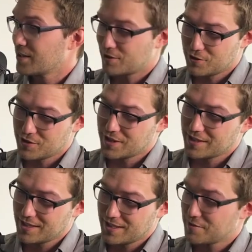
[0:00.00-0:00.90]

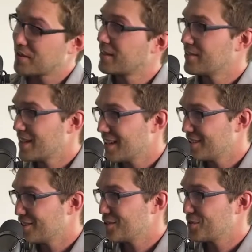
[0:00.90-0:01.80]
Clothing, factor that
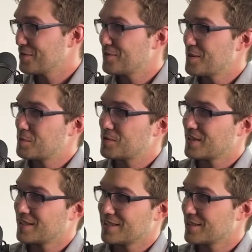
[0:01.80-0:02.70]
into your 25%.